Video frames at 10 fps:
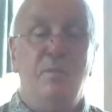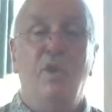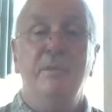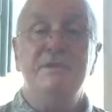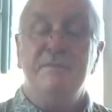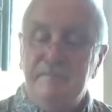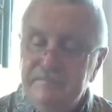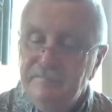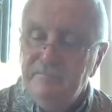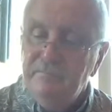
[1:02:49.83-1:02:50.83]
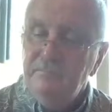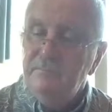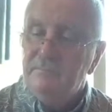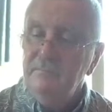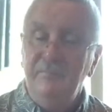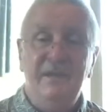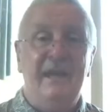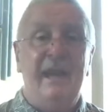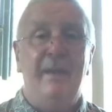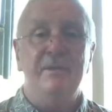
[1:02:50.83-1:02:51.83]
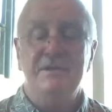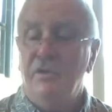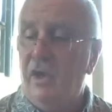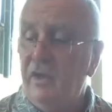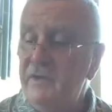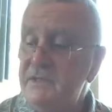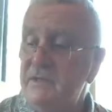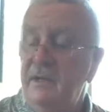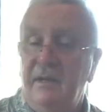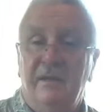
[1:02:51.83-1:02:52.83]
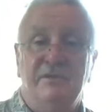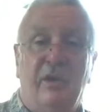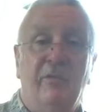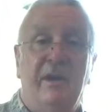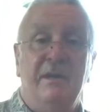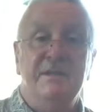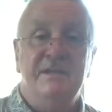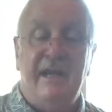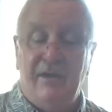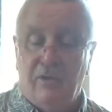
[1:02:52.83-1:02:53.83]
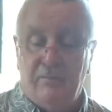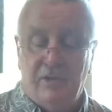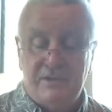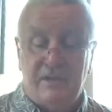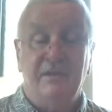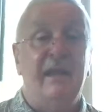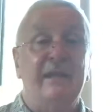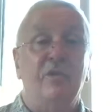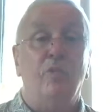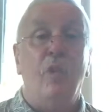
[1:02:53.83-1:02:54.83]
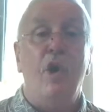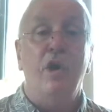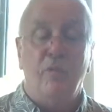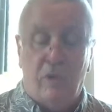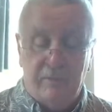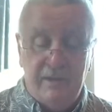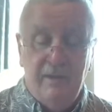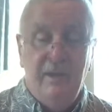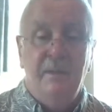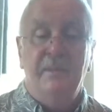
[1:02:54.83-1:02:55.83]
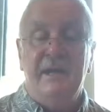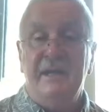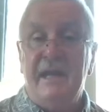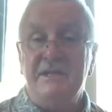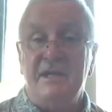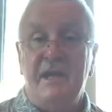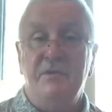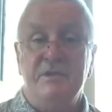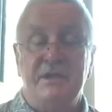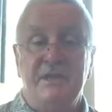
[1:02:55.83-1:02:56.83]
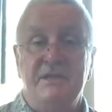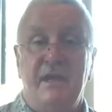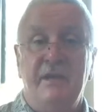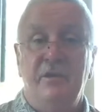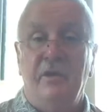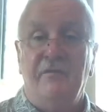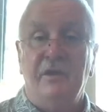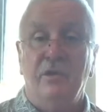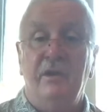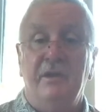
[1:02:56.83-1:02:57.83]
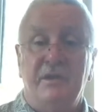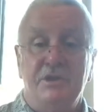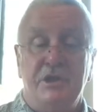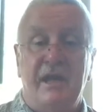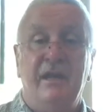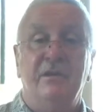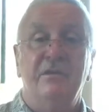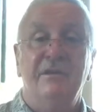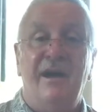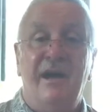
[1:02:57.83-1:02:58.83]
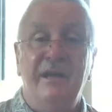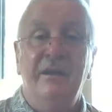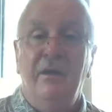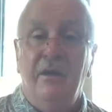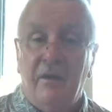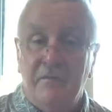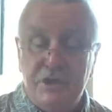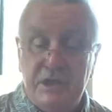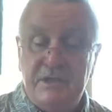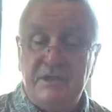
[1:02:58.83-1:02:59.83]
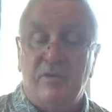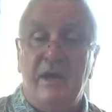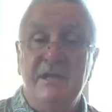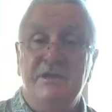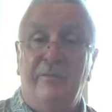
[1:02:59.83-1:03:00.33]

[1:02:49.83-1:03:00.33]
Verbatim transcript: moments. It happens to all of us. So, I wanted to say almost like the wrong woman, but it, that's an interesting side note. If you look at the genetical line of Jesus Christ,